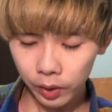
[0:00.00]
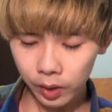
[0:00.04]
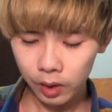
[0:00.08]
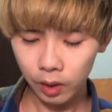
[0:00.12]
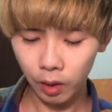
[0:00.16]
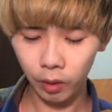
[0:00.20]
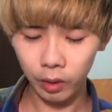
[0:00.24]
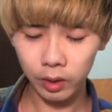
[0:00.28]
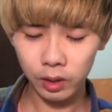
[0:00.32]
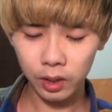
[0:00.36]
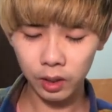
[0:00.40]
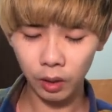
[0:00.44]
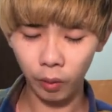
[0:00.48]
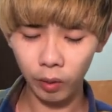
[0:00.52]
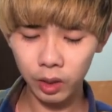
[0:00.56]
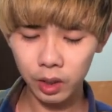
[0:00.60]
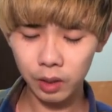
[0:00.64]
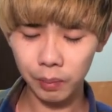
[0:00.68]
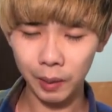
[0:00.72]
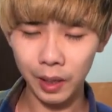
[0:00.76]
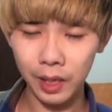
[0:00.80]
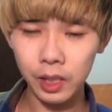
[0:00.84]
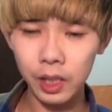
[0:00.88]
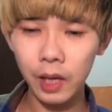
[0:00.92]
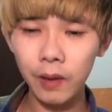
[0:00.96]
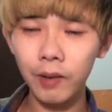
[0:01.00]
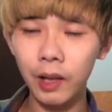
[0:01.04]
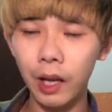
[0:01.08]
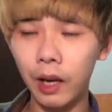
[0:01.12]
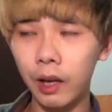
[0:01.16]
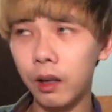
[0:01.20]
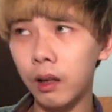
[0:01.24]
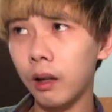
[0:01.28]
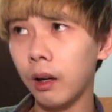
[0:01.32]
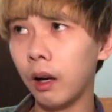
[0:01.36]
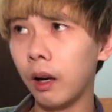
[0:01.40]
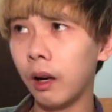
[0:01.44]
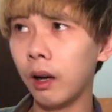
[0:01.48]
so it's so expensive, like
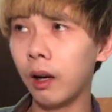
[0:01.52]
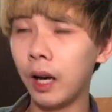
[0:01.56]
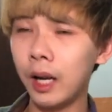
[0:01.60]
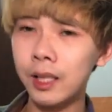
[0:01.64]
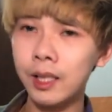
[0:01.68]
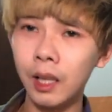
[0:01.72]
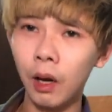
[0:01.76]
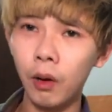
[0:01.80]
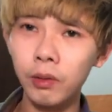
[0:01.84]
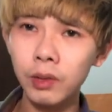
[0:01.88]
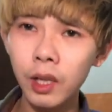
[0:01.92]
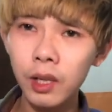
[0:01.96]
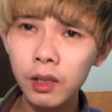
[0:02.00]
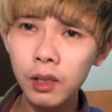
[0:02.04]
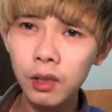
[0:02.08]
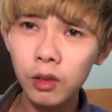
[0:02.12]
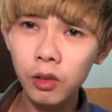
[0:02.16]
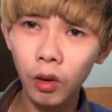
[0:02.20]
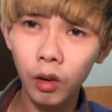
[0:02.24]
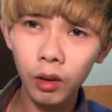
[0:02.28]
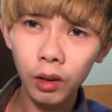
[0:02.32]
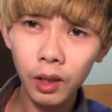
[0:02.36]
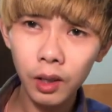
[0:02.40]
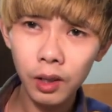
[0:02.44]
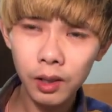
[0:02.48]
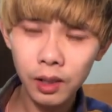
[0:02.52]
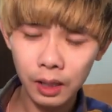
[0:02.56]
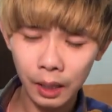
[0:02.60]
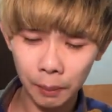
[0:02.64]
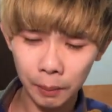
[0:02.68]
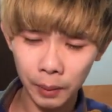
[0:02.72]
$1,000.